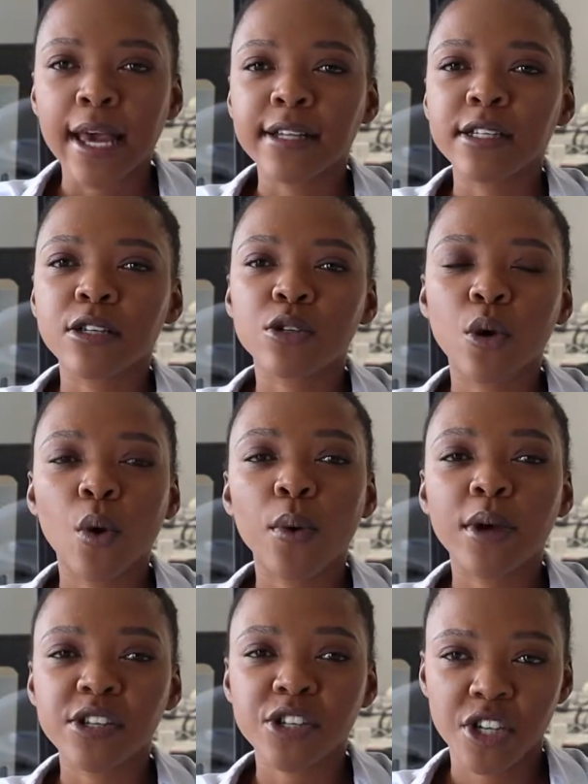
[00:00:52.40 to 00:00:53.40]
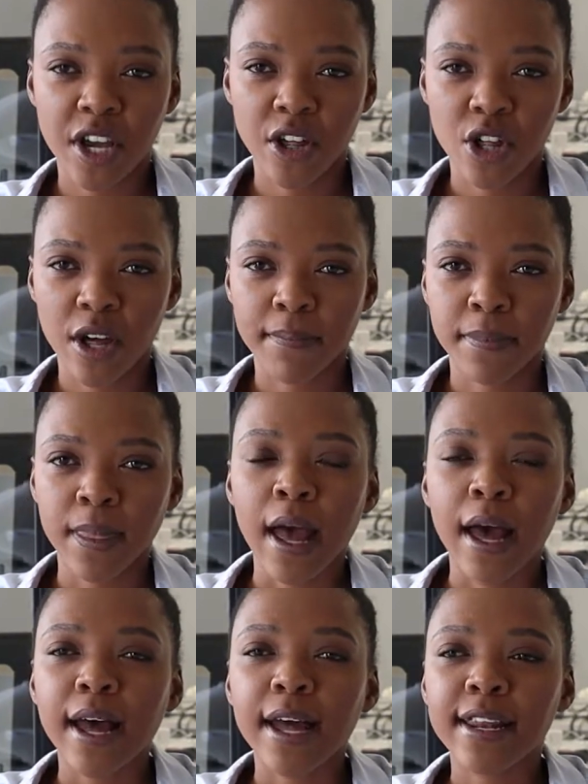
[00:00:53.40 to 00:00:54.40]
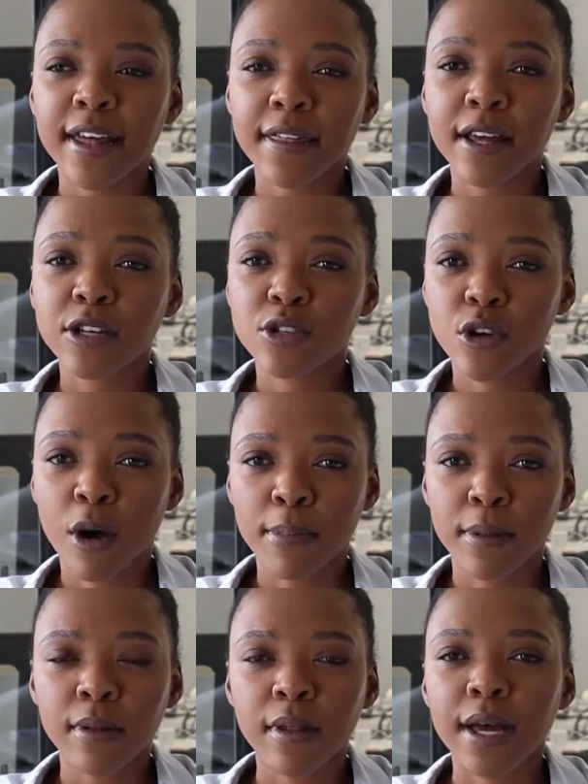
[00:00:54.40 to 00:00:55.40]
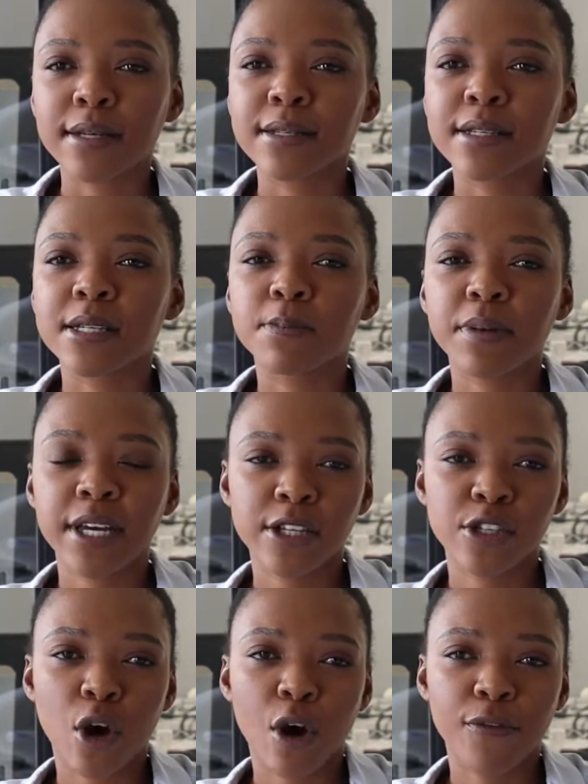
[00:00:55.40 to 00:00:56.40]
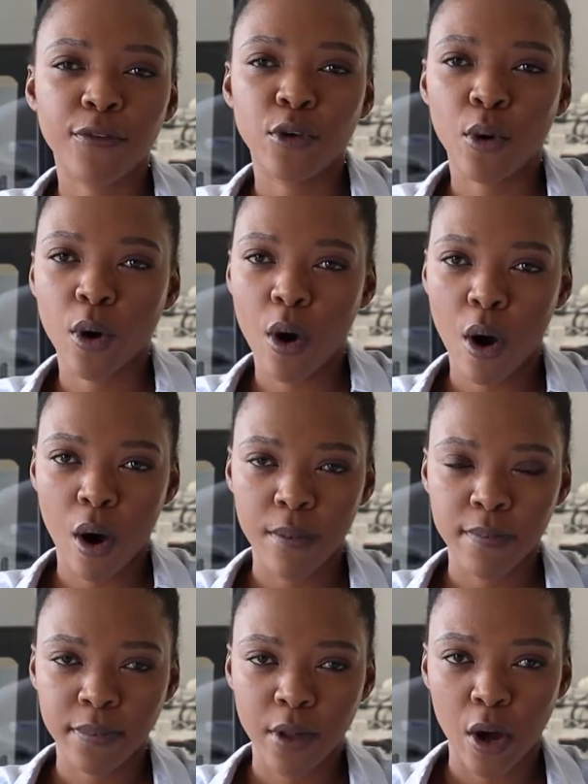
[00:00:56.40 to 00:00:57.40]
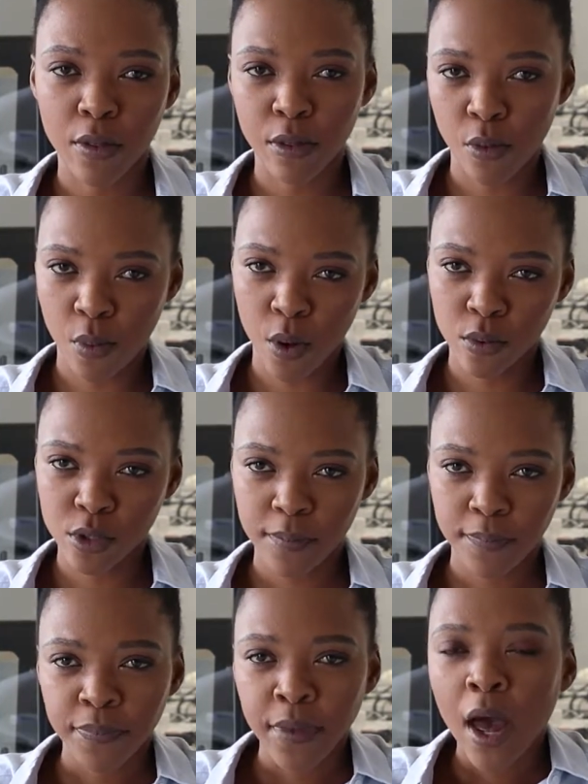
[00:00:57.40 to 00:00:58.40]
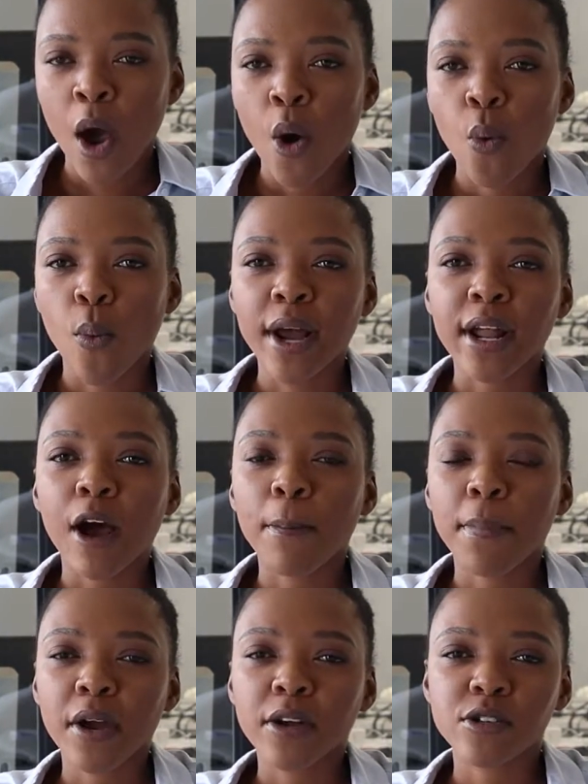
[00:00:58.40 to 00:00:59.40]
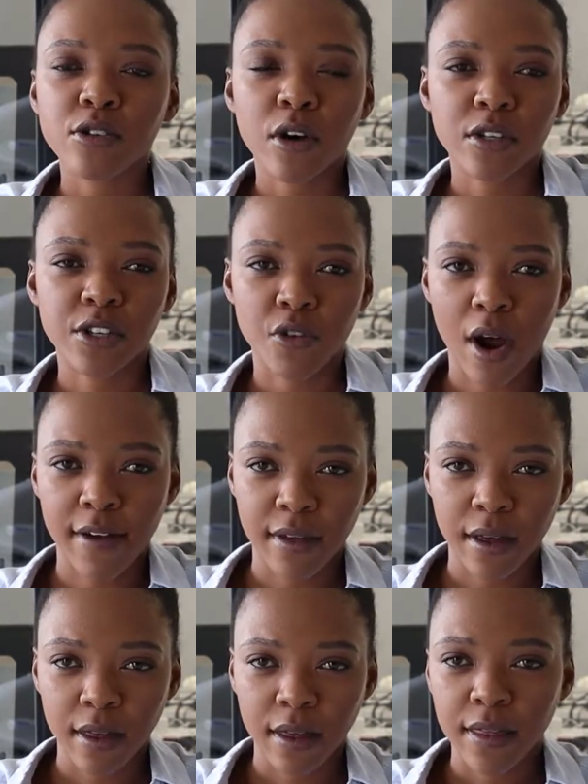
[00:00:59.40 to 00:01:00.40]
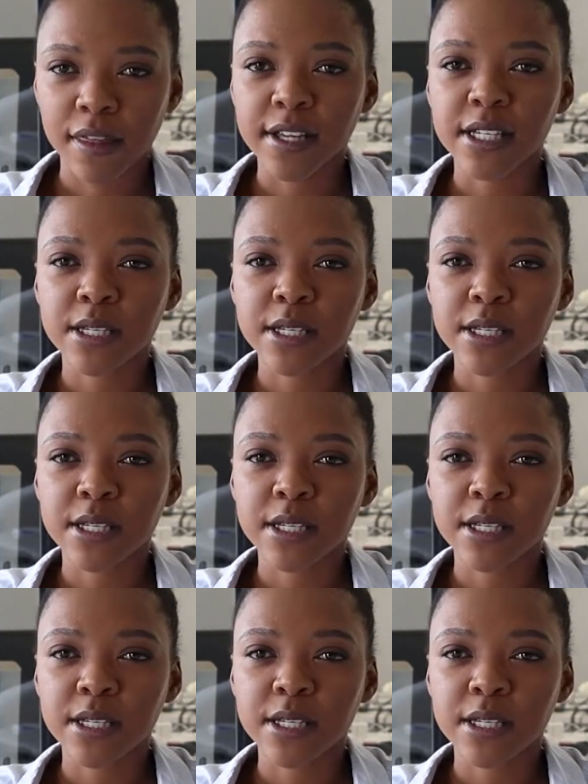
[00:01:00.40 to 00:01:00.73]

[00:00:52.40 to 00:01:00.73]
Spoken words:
It is always changing. Another example is the speed of your car on the road. When our parents start driving, the